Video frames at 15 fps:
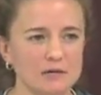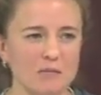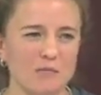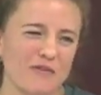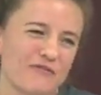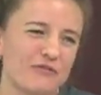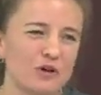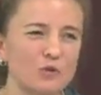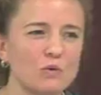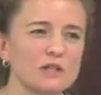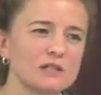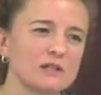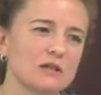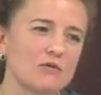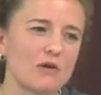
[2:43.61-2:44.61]
Oh, my foot
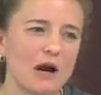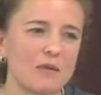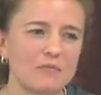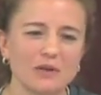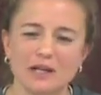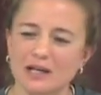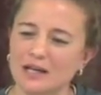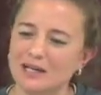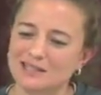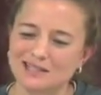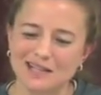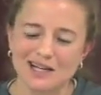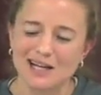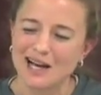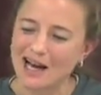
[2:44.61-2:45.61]
wasn't in the right place.
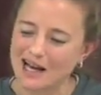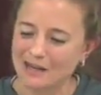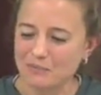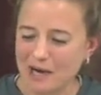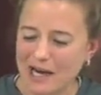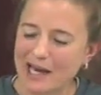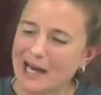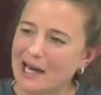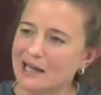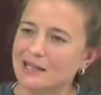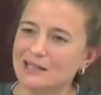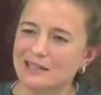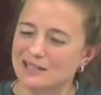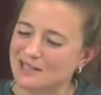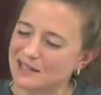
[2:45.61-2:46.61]

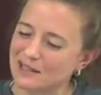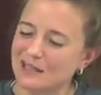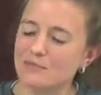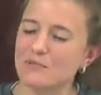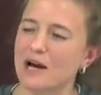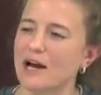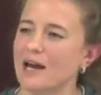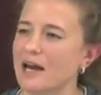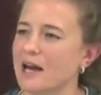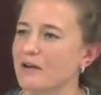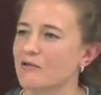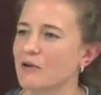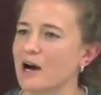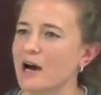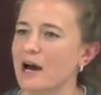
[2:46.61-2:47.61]
It just didn't leave my
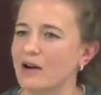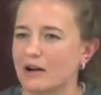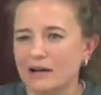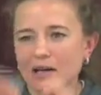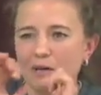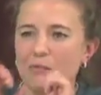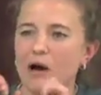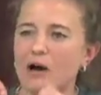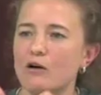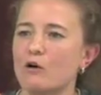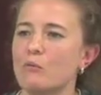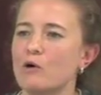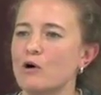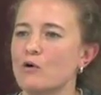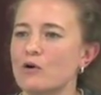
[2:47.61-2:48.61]
hand right. I didn't get my
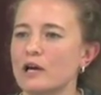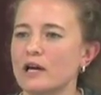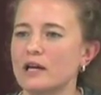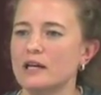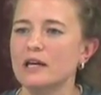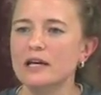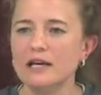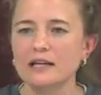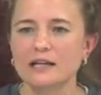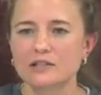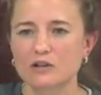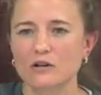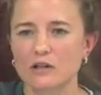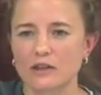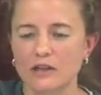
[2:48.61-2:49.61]
elbow in. They
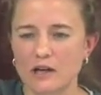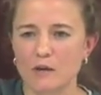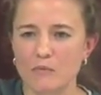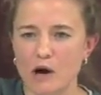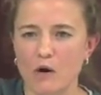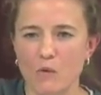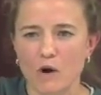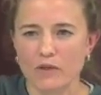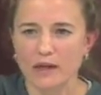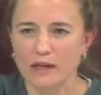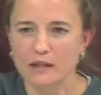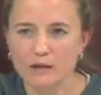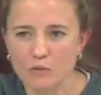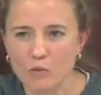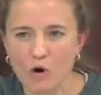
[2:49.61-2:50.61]
start to think about what they
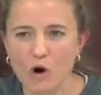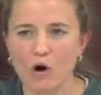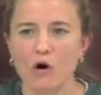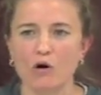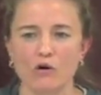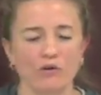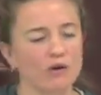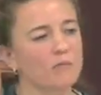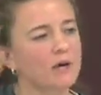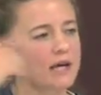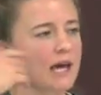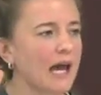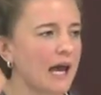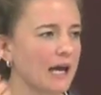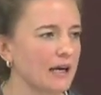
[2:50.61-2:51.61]
did wrong or their
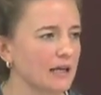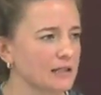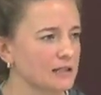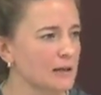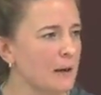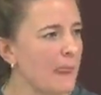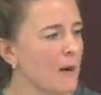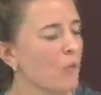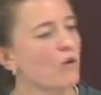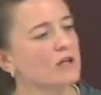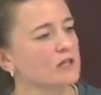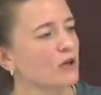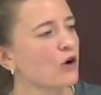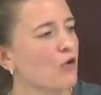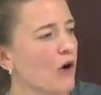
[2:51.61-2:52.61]
mechanics.
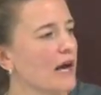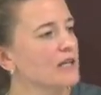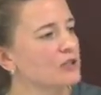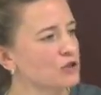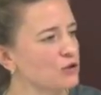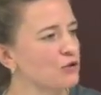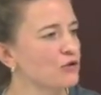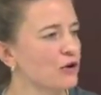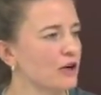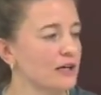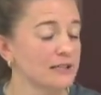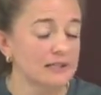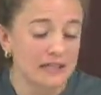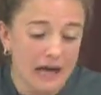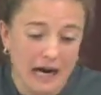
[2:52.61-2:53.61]
Whereas a great shooter
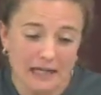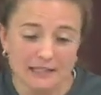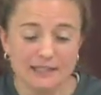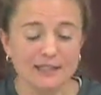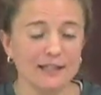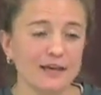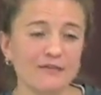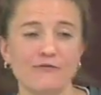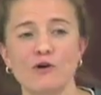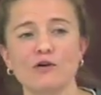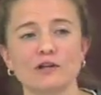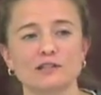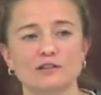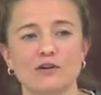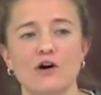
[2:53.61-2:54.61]
is constantly
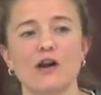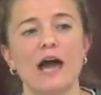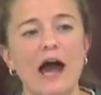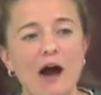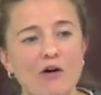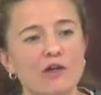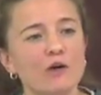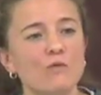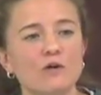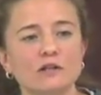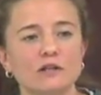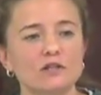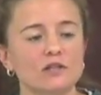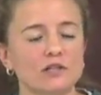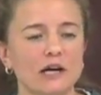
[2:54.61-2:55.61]
focused on how they want
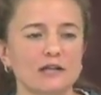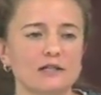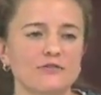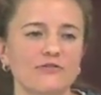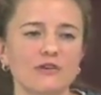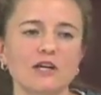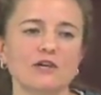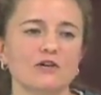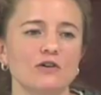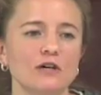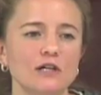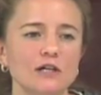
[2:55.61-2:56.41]
their shot to feel.